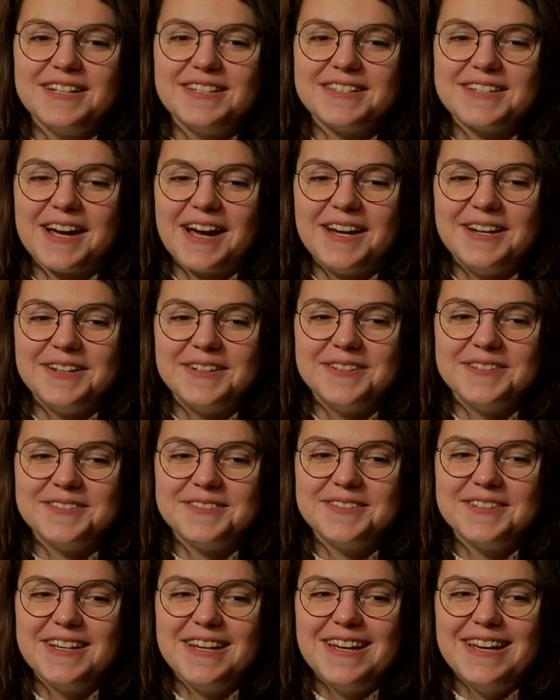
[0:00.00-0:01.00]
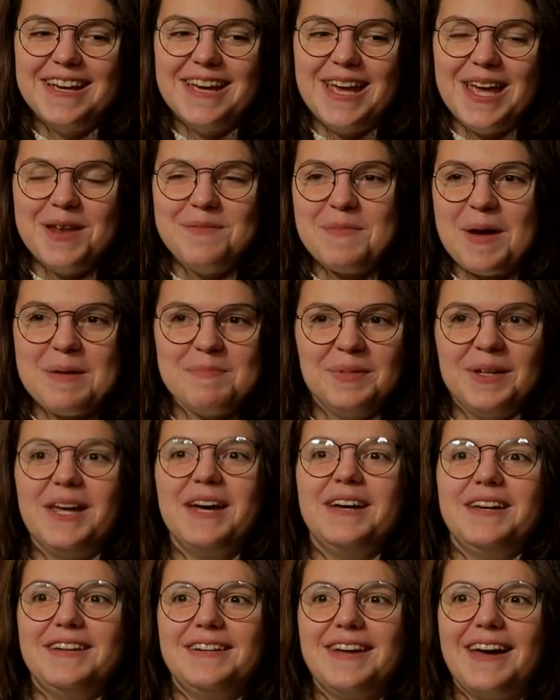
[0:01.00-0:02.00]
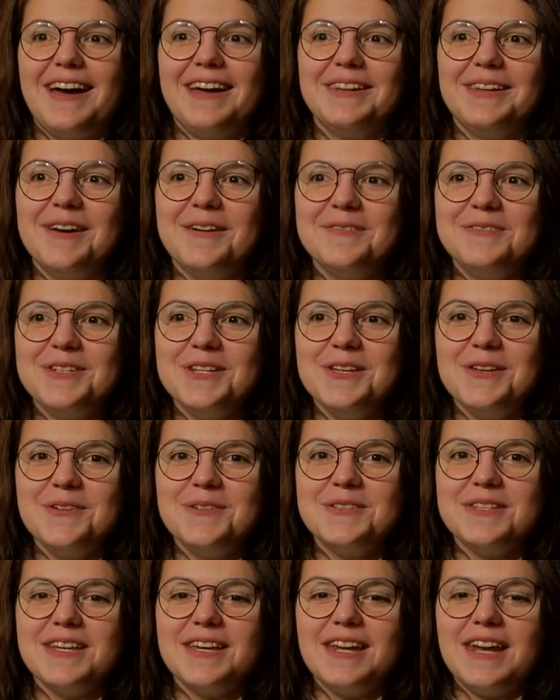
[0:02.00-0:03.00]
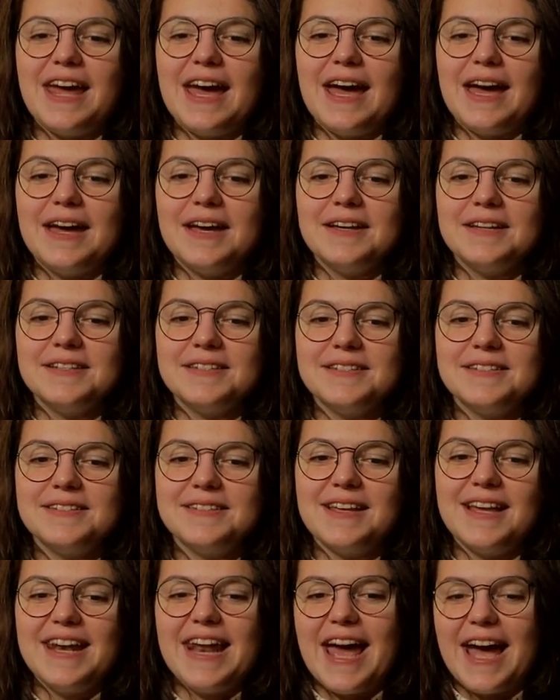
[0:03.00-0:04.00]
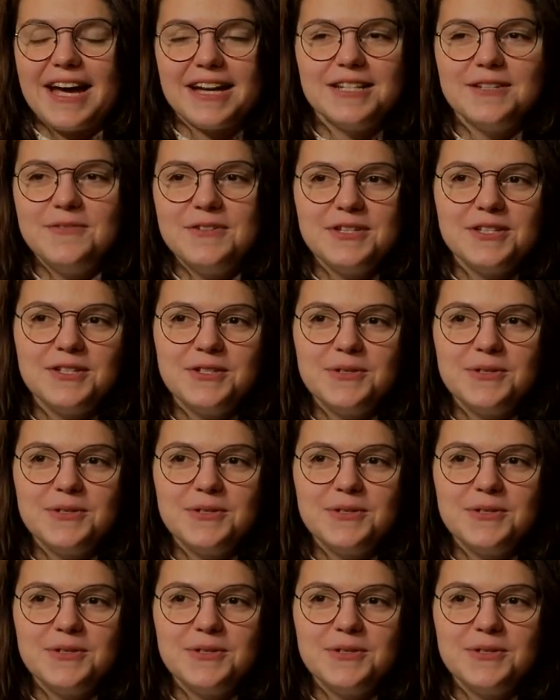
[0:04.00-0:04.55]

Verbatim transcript: is kind of in my blood. I love to use it as an activist